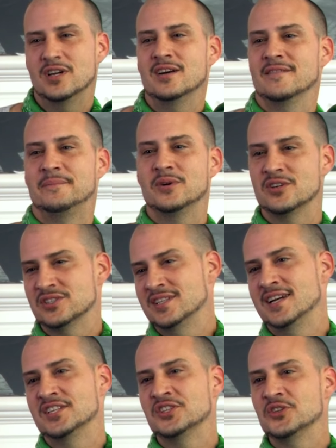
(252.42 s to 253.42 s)
kind of person
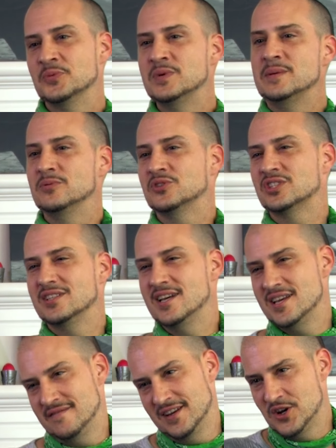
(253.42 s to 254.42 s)
has other people
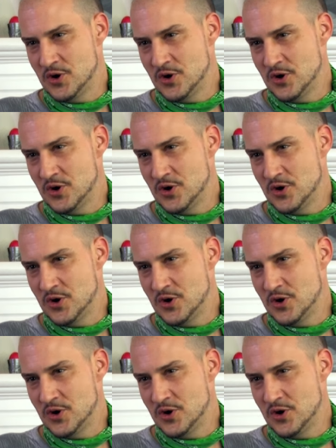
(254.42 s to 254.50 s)
slaving